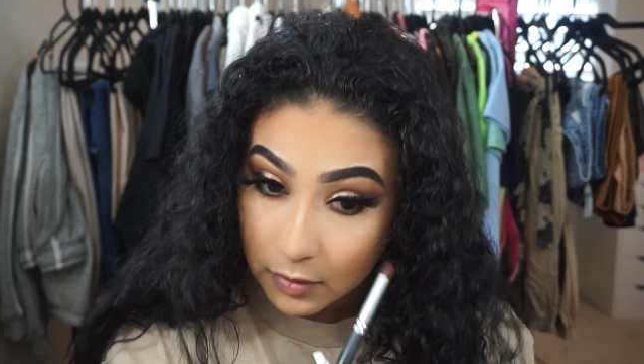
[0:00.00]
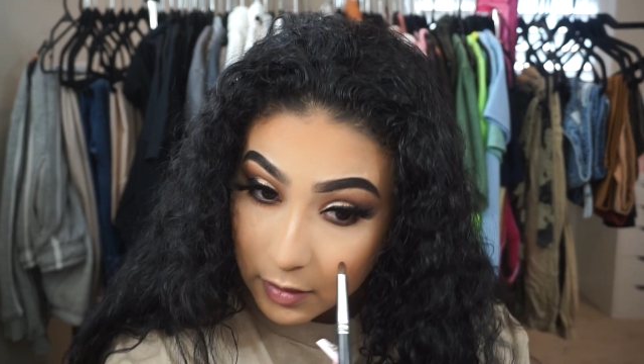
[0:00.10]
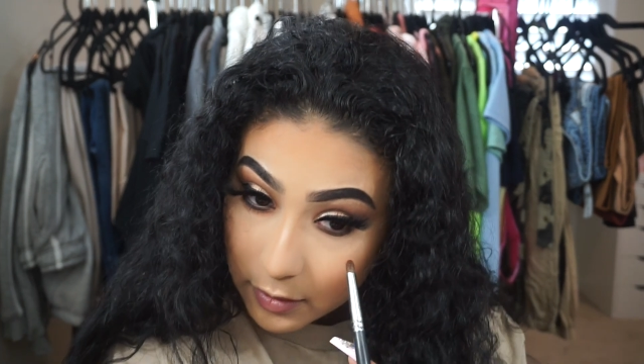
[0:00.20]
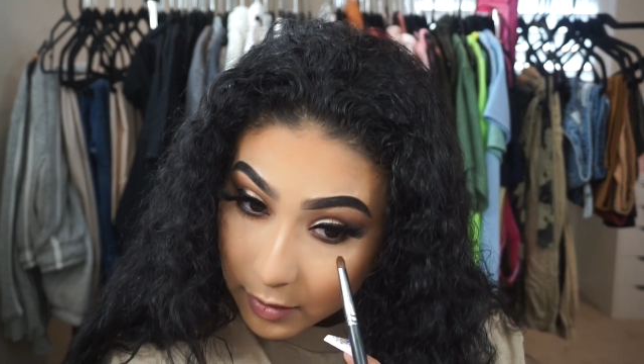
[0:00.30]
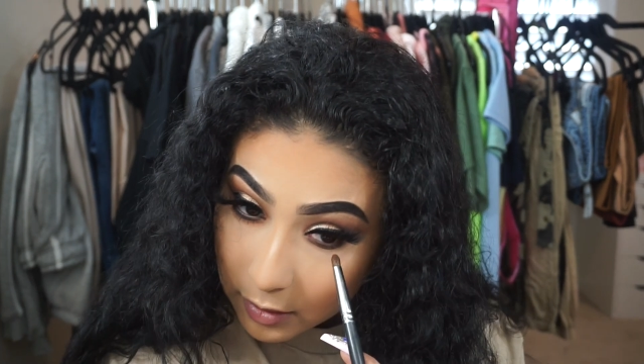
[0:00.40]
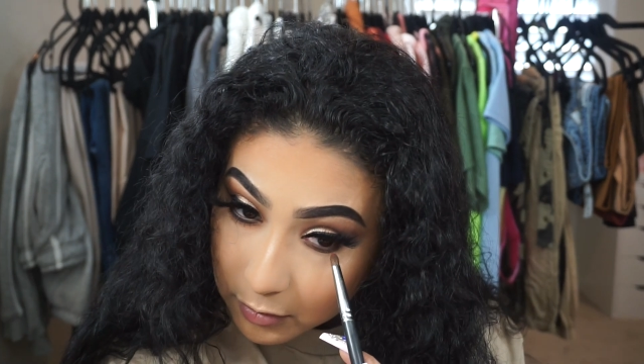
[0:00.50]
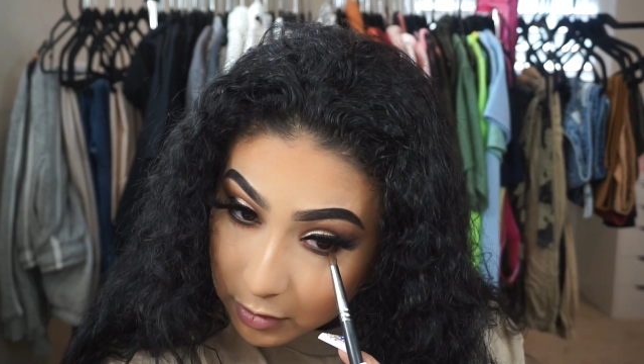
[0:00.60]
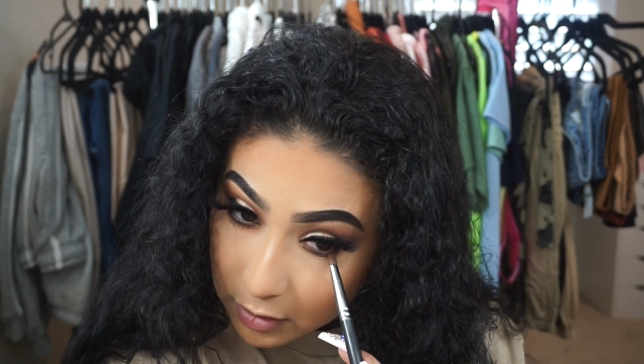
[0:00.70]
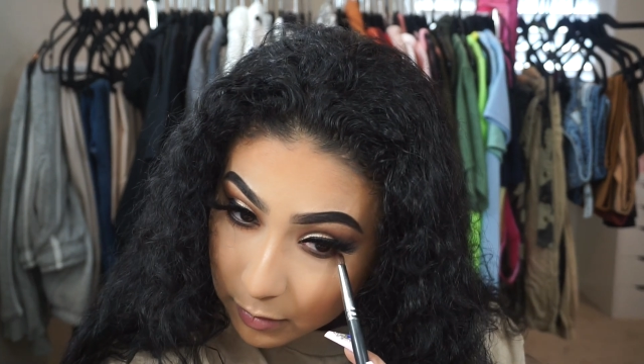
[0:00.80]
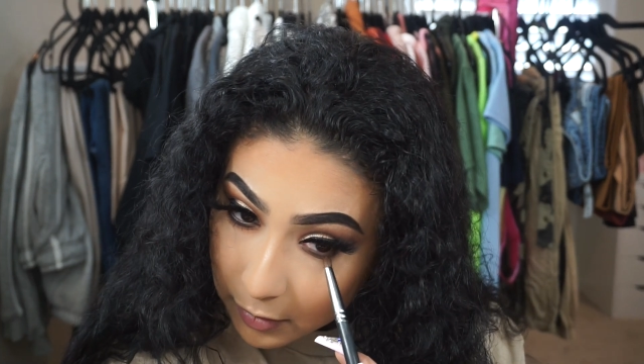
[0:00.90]
and then I'm just
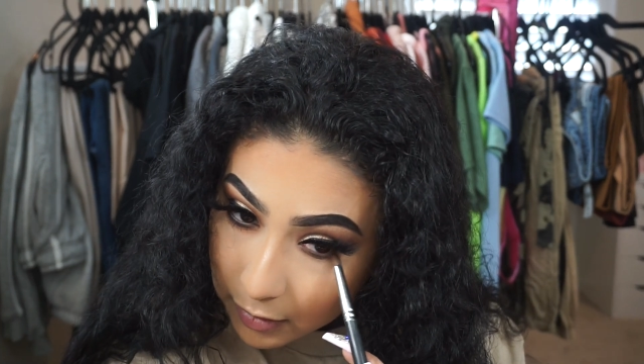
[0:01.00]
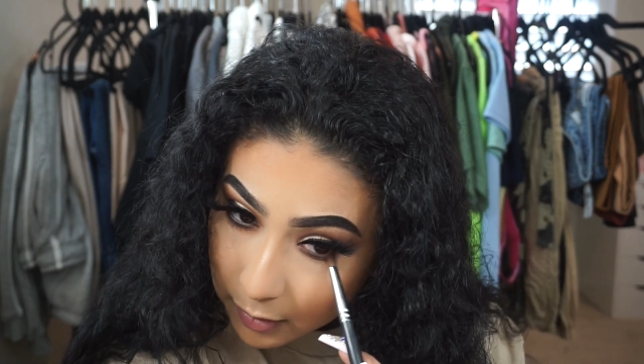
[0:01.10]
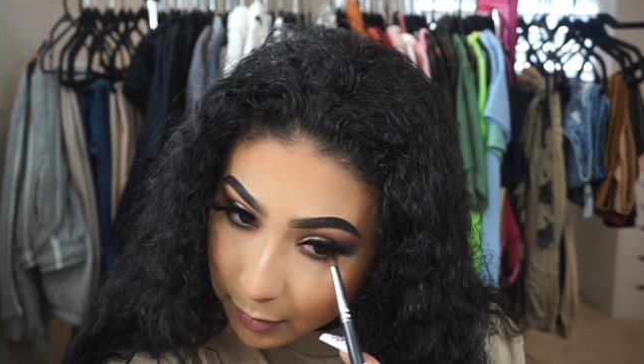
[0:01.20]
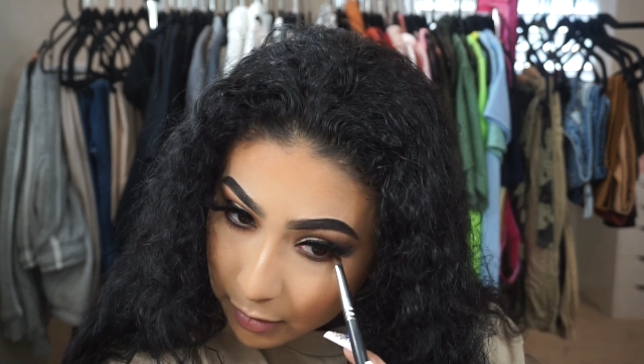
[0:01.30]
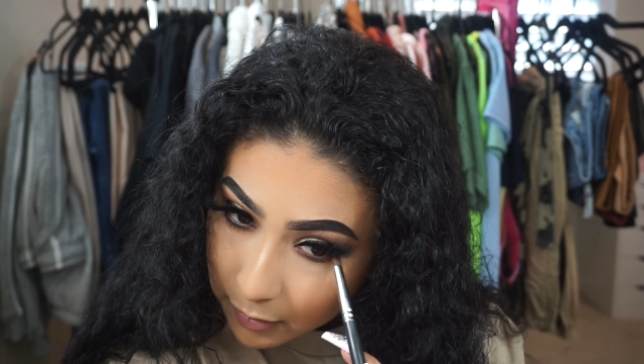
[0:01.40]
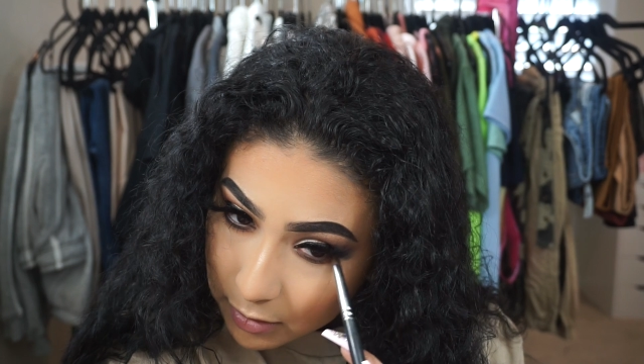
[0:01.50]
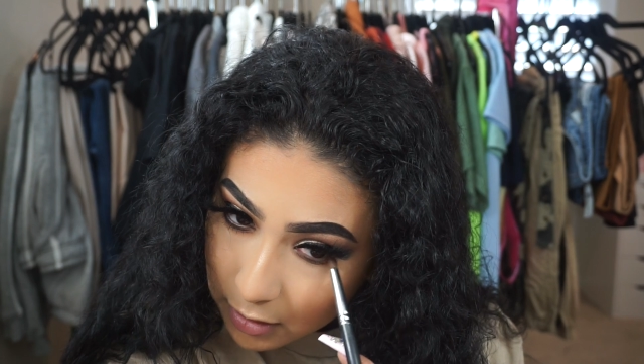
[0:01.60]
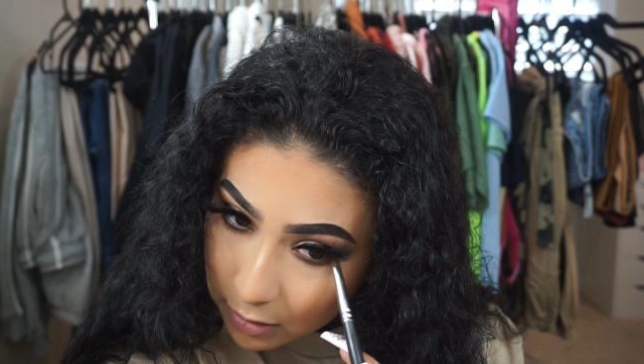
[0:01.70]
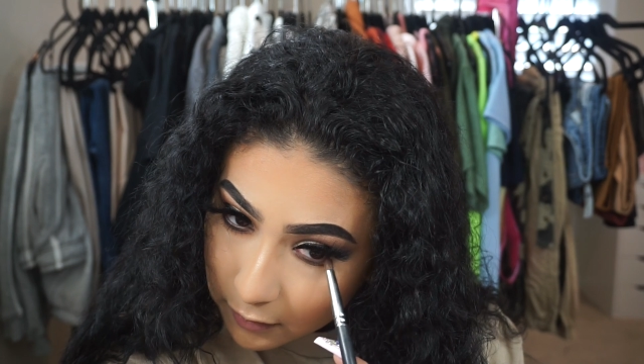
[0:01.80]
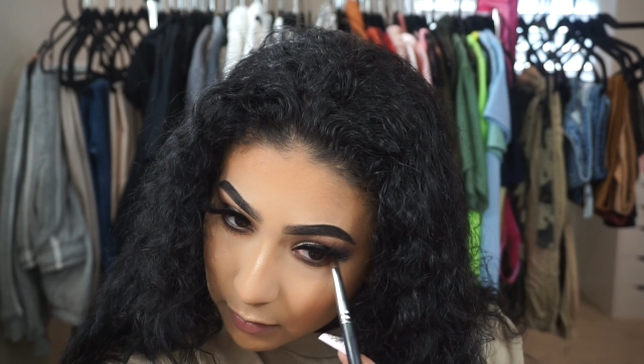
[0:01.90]
going to apply that pretty much
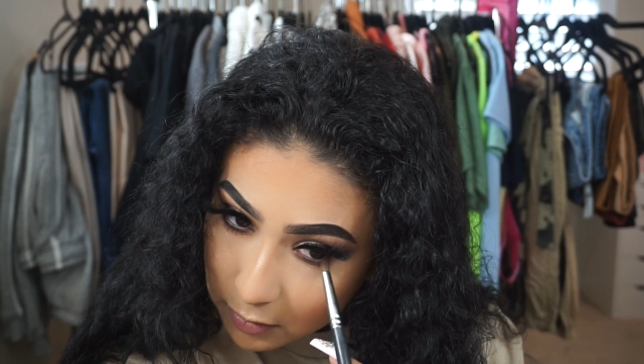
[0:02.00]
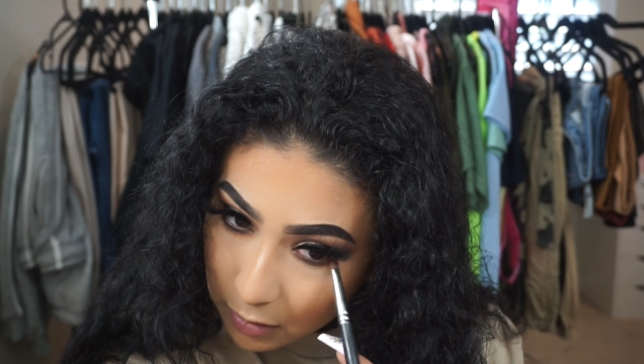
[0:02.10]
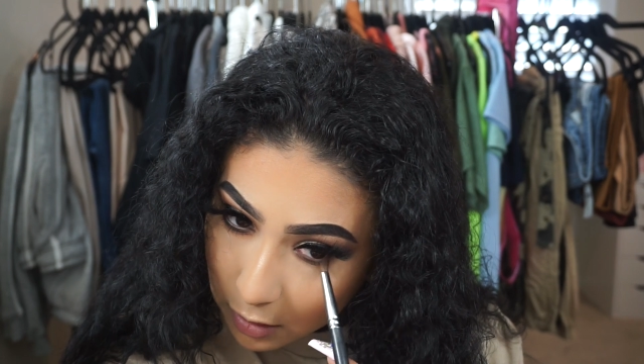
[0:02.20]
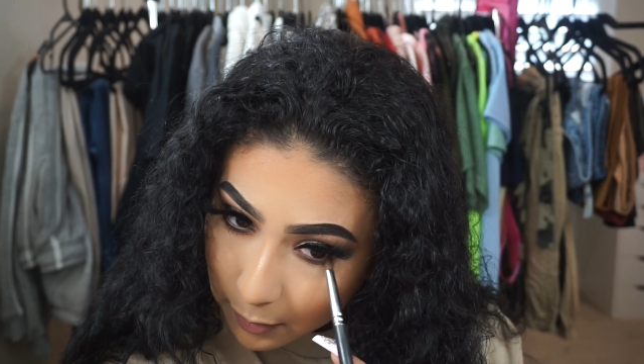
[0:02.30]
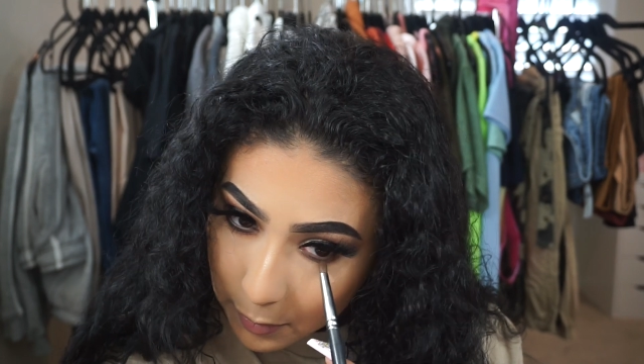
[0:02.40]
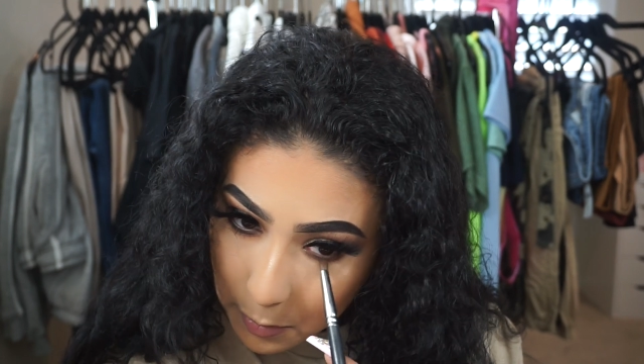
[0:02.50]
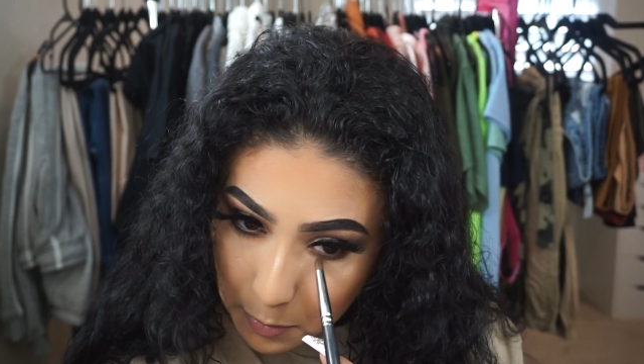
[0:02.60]
kind of on top